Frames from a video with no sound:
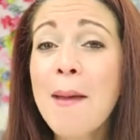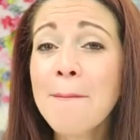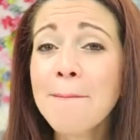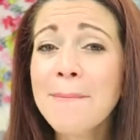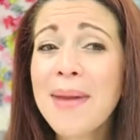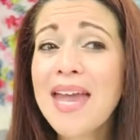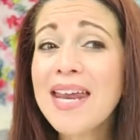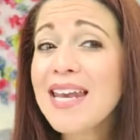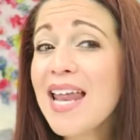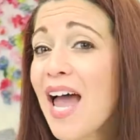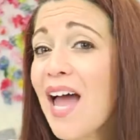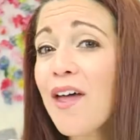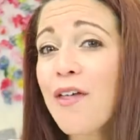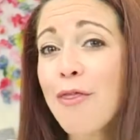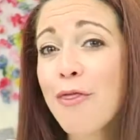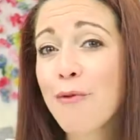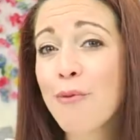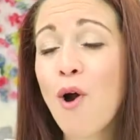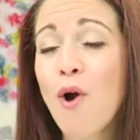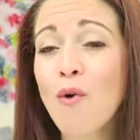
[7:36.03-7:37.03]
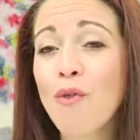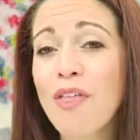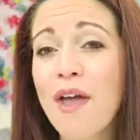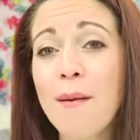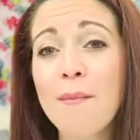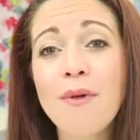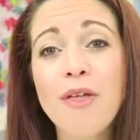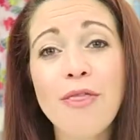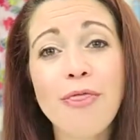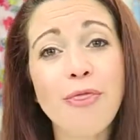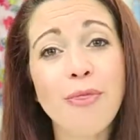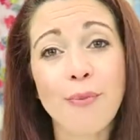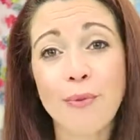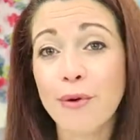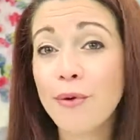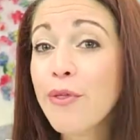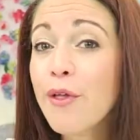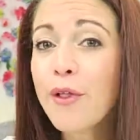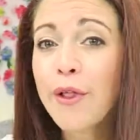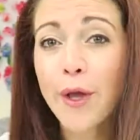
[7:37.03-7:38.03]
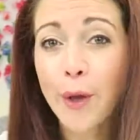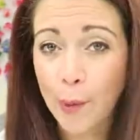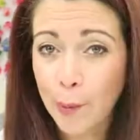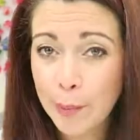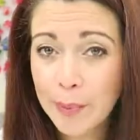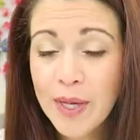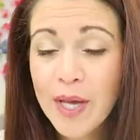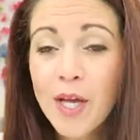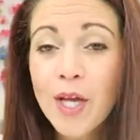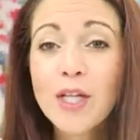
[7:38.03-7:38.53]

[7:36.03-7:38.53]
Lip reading: may not throw them through the loop.